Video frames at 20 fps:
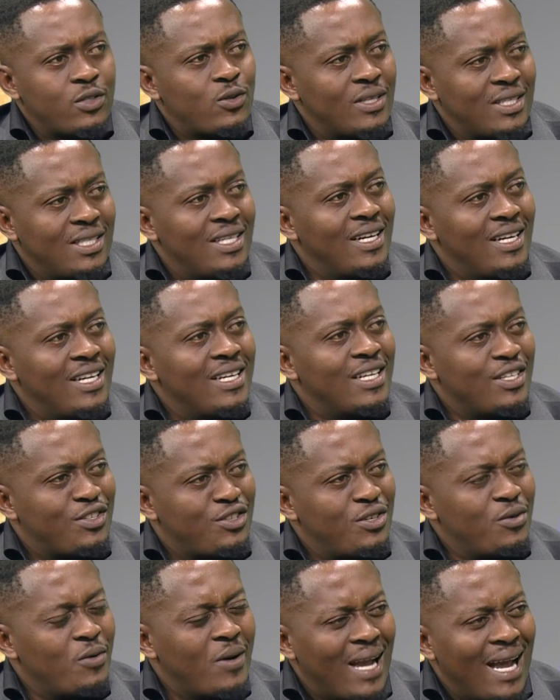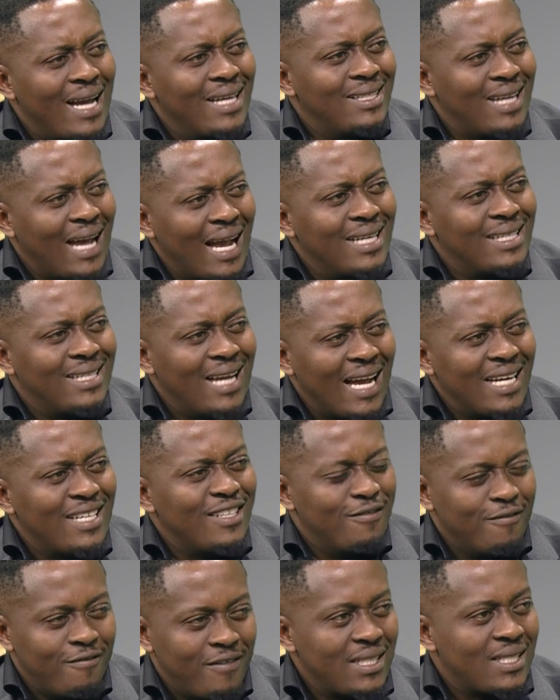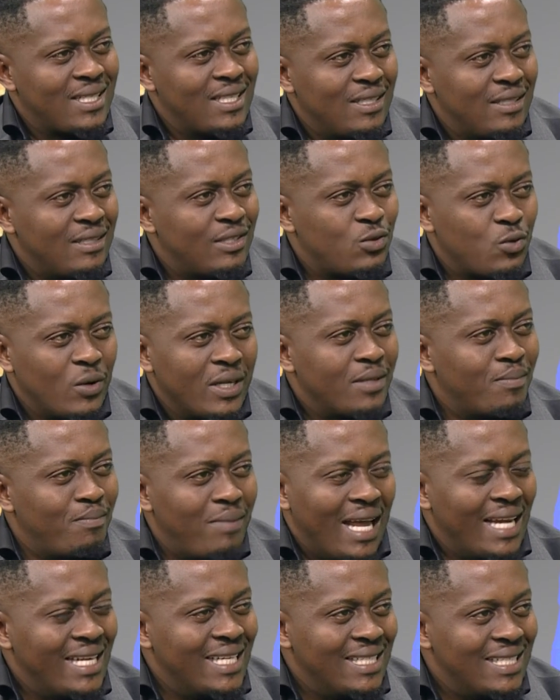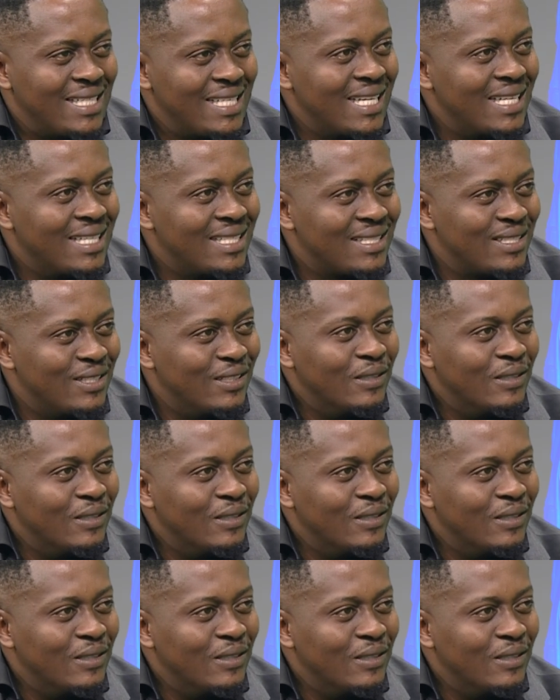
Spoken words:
was in an industry where I'd invested sweat, blood, and tears,